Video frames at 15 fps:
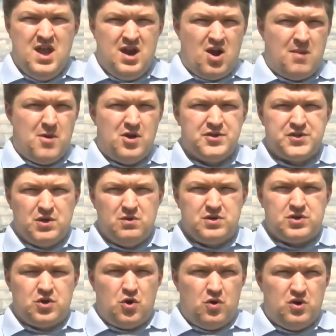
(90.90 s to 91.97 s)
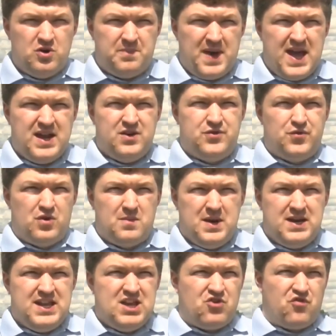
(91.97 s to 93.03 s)
And I'm also told by
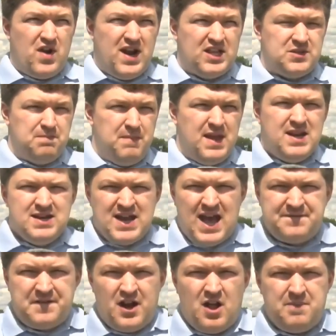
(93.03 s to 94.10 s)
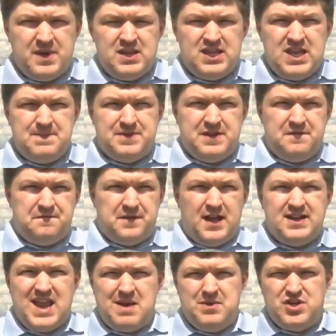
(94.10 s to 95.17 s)
Dorman he credits MnDOT for helping keep the
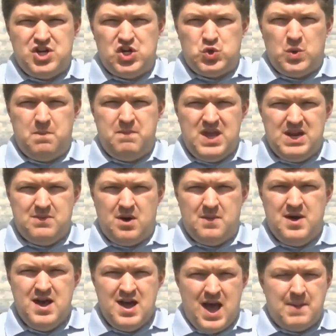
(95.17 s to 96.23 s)
flood damage here to a minimum.